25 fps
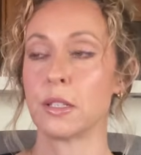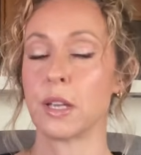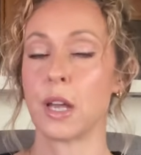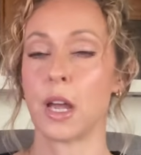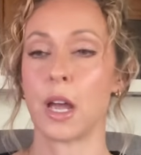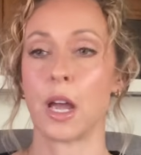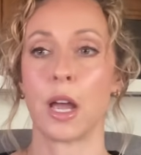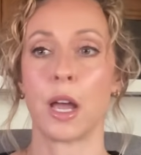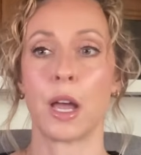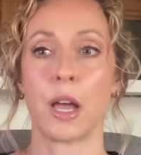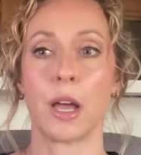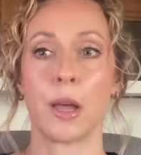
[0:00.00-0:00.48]

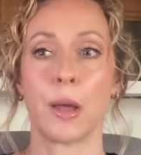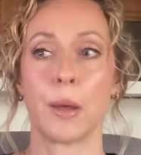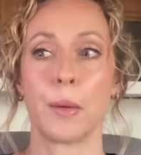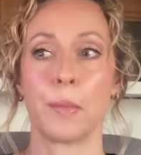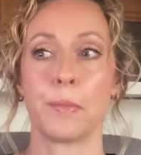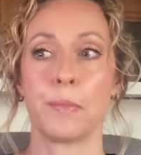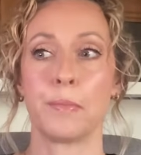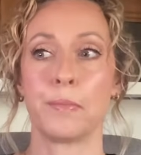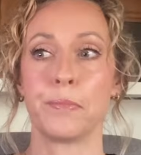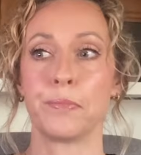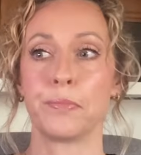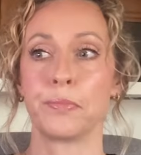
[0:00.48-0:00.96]

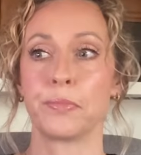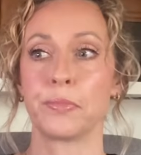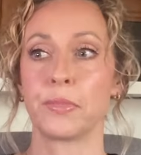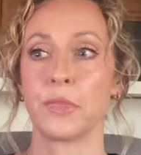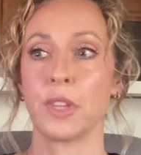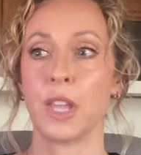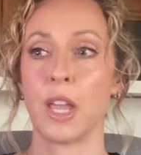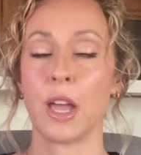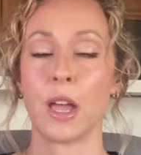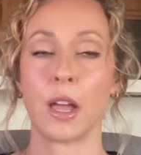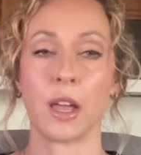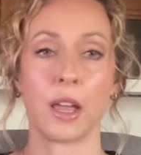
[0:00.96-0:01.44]

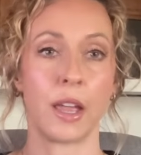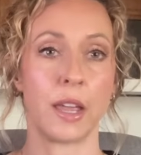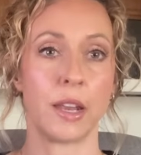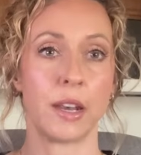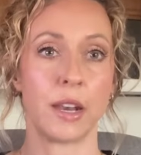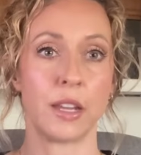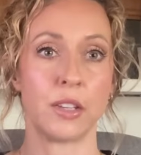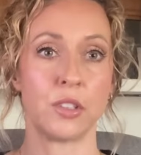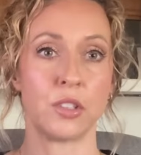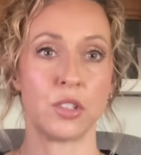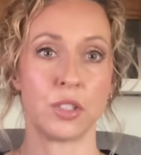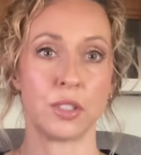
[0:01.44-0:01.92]
Yeah, and
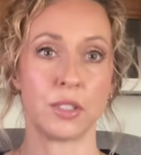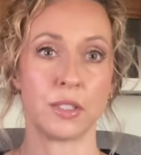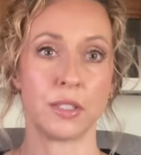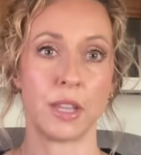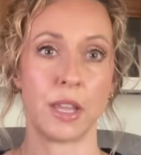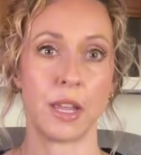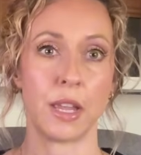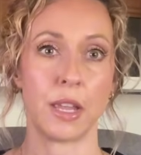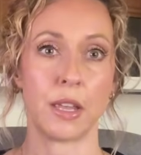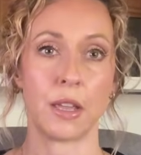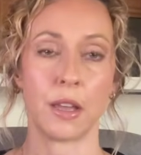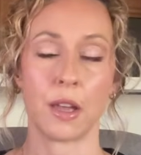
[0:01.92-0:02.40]
I just
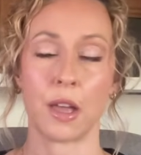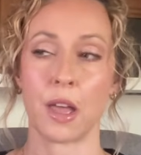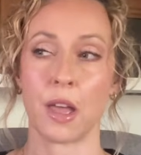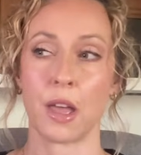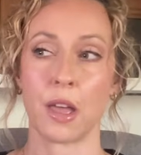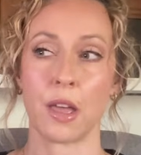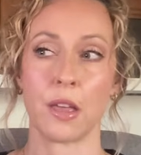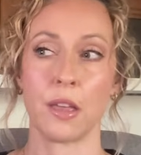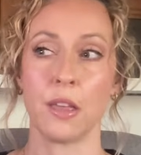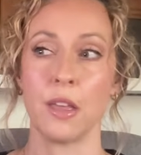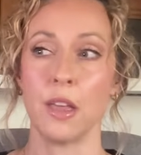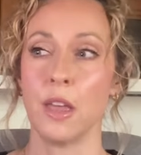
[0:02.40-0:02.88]
think
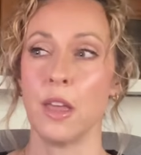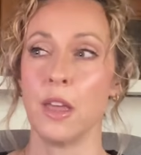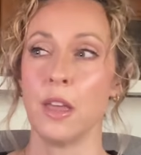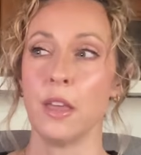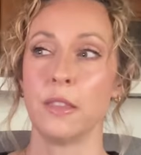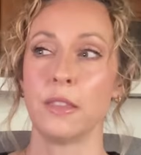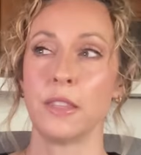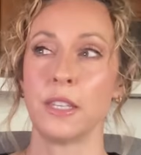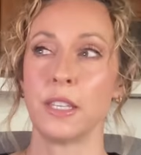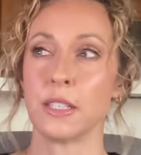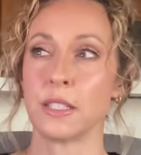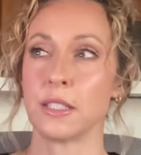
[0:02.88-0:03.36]

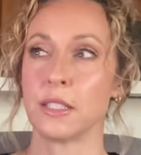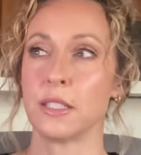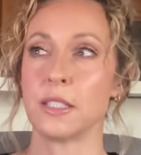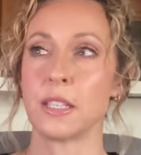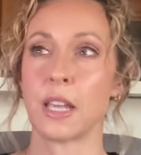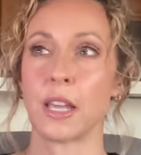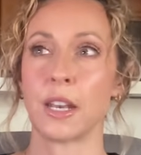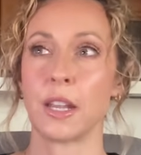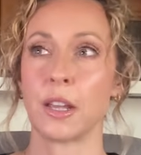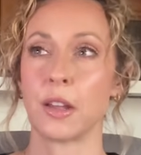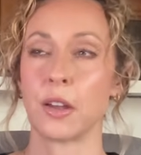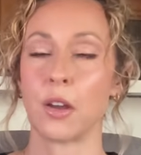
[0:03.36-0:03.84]
The
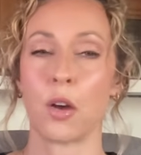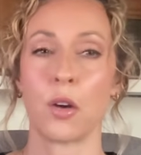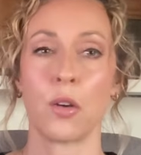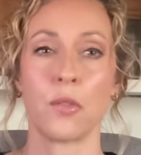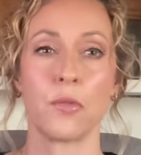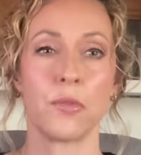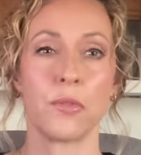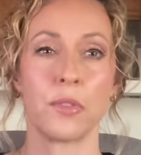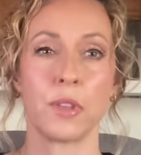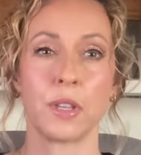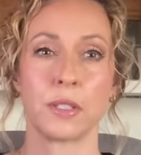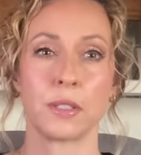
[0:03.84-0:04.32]
aesthetic
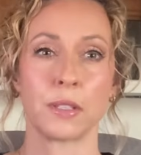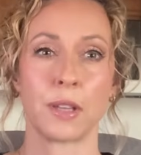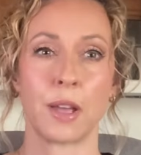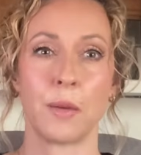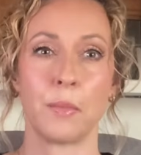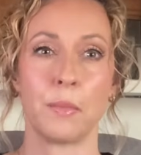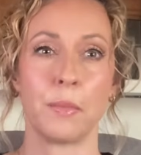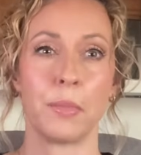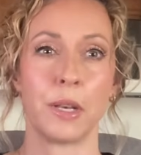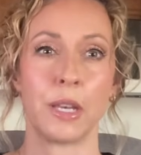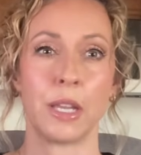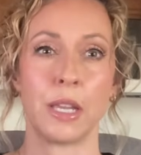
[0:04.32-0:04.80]
of this
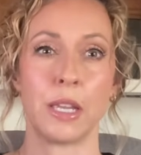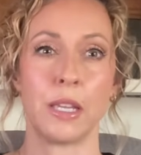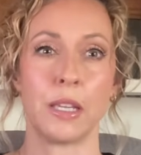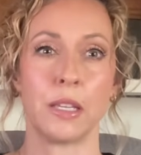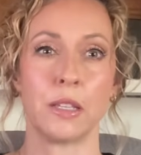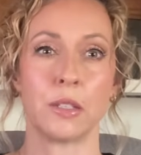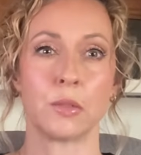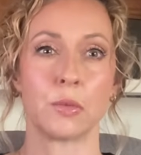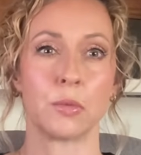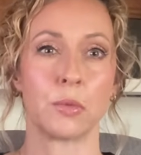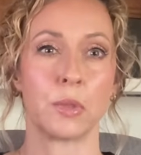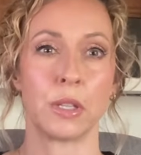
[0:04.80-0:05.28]
company
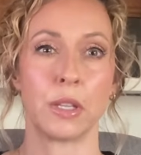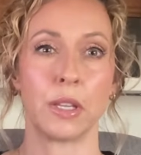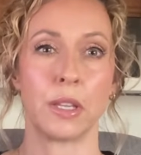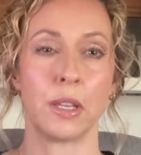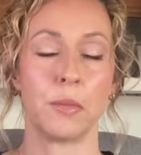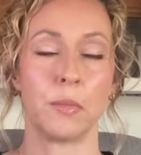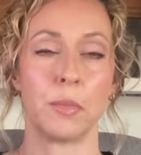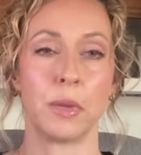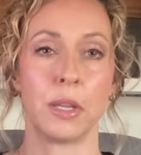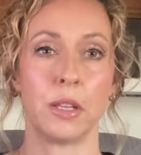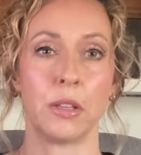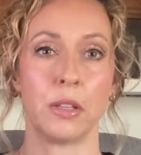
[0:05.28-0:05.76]
is really
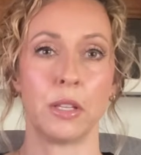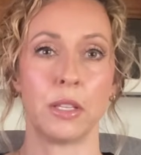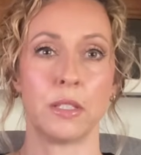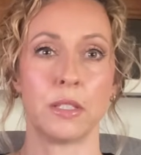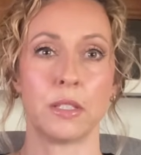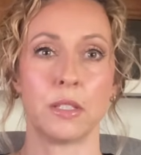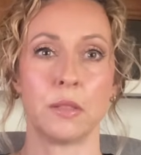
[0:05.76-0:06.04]
appealing